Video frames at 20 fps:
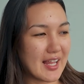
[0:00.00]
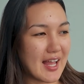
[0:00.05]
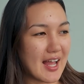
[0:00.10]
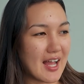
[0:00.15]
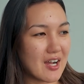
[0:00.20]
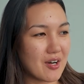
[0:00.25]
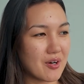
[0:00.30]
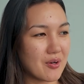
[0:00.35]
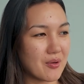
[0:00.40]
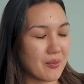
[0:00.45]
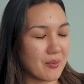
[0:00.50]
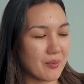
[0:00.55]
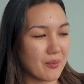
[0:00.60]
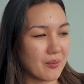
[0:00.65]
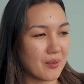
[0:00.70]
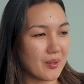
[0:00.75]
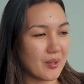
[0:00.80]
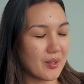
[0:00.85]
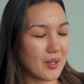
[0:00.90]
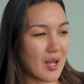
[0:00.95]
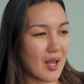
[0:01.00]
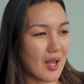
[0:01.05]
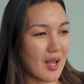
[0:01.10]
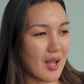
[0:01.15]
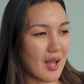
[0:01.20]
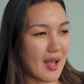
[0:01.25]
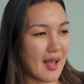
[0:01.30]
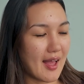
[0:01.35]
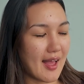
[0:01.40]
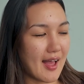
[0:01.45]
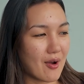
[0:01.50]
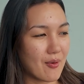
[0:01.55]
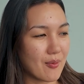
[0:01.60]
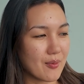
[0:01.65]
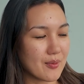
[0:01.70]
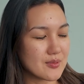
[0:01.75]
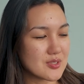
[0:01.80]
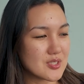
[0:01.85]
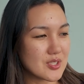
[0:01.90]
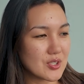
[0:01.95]
how
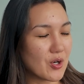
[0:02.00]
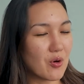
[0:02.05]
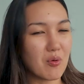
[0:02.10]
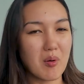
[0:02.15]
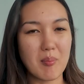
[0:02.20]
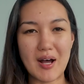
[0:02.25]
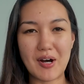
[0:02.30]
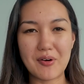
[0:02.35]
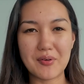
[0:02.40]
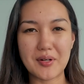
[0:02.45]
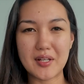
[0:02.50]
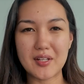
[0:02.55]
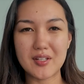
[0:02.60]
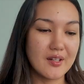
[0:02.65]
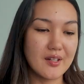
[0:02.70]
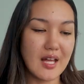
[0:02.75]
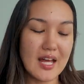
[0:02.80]
to go about it.